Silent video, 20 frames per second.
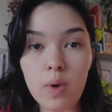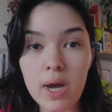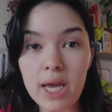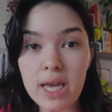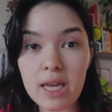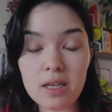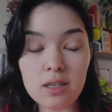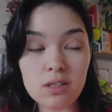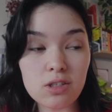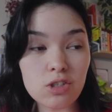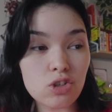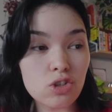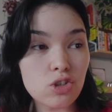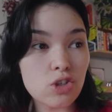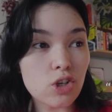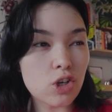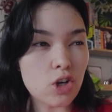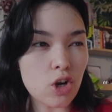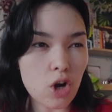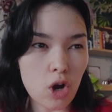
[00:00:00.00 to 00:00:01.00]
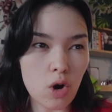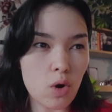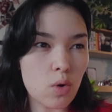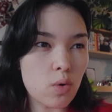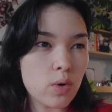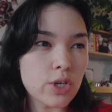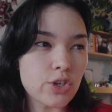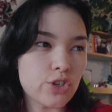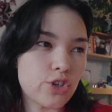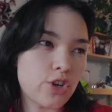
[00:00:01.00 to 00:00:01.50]
ways to
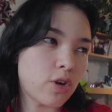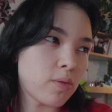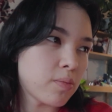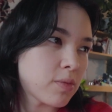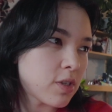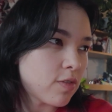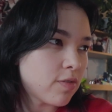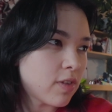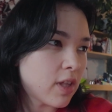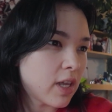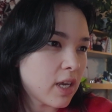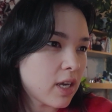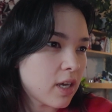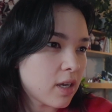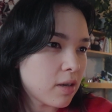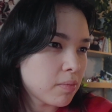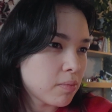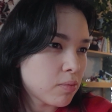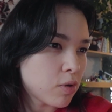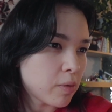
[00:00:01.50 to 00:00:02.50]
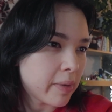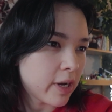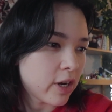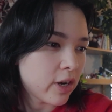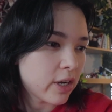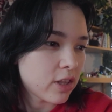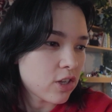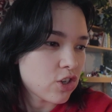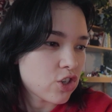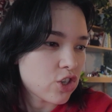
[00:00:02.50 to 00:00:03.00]
go in terms of like
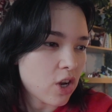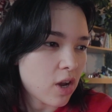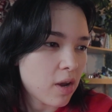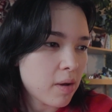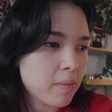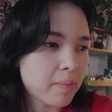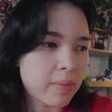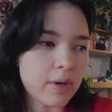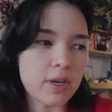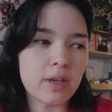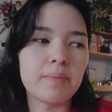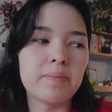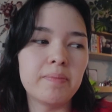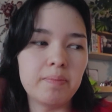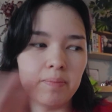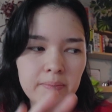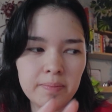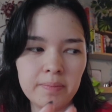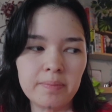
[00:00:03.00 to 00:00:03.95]
preparing the shop, but